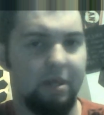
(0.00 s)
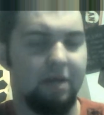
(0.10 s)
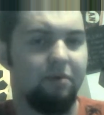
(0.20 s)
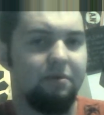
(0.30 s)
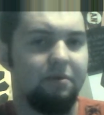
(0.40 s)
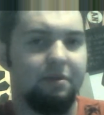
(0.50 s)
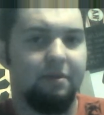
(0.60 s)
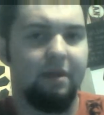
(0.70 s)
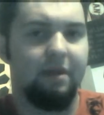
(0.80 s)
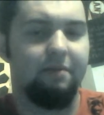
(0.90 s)
They don't
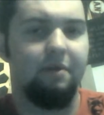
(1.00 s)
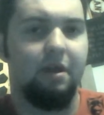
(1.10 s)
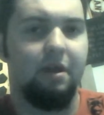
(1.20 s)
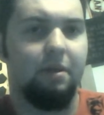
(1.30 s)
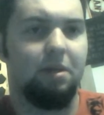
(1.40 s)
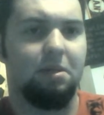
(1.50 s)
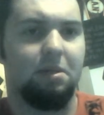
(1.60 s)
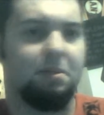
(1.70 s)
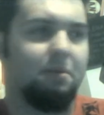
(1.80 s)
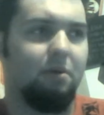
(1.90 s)
they they
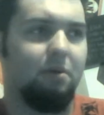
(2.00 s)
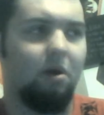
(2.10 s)
just